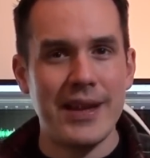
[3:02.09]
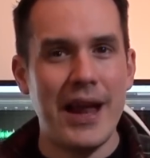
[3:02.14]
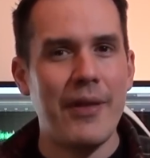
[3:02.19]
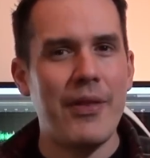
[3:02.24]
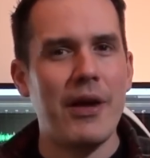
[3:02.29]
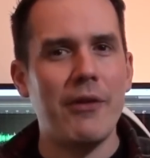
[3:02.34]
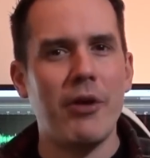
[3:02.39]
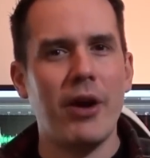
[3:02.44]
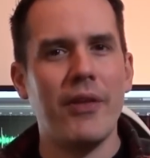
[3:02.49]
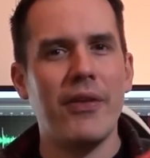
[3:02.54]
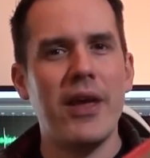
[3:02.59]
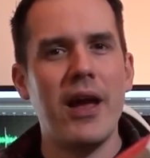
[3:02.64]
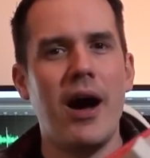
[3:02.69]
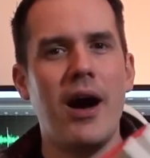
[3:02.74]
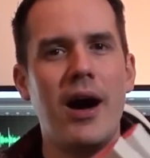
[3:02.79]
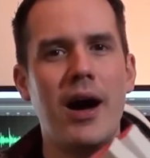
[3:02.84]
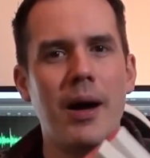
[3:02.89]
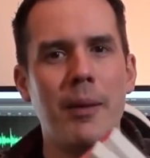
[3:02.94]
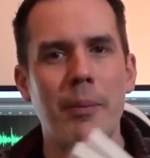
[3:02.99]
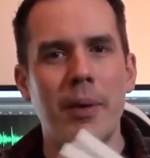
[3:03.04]
Now they run on the
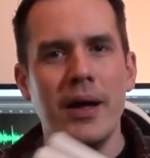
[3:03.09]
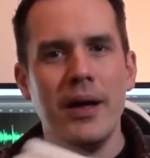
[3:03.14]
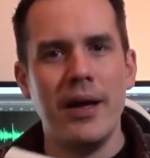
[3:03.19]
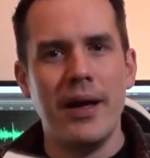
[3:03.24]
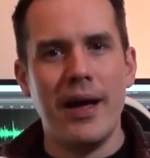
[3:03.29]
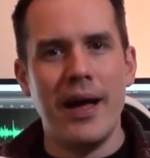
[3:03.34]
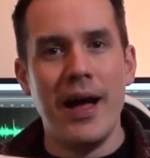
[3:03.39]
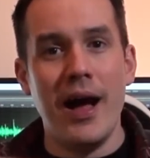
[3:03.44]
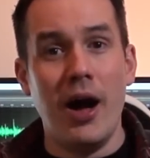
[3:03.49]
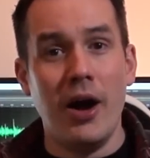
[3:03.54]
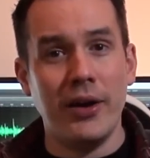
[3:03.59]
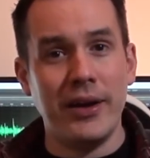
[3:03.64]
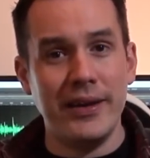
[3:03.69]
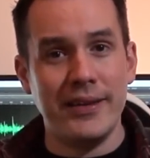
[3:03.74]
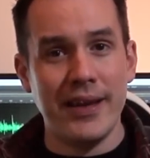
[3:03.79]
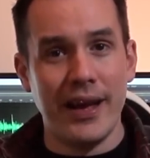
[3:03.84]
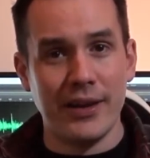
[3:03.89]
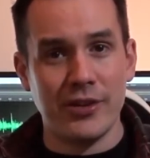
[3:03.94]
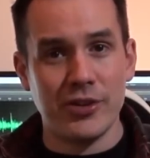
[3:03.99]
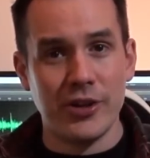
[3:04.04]
ARM uh,
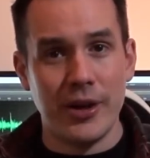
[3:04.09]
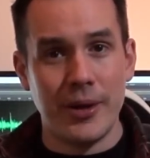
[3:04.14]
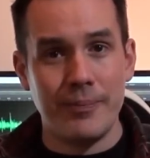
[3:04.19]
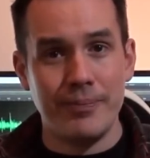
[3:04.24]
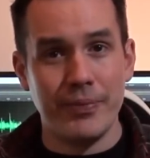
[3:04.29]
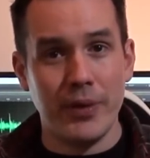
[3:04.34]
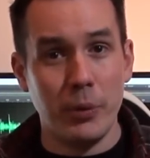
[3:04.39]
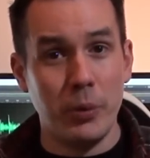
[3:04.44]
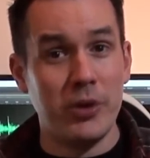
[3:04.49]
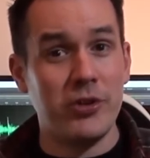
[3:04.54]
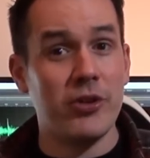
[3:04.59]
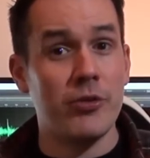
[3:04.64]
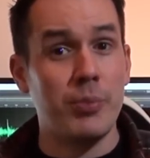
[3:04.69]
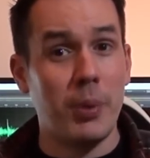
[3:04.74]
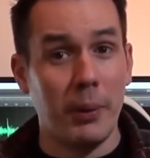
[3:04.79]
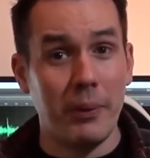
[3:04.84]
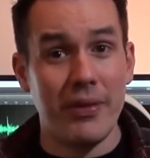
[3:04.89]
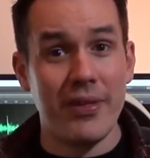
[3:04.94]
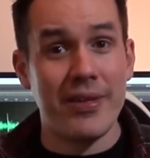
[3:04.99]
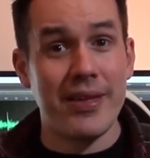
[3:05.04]
architecture, which is
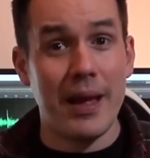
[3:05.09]
probably the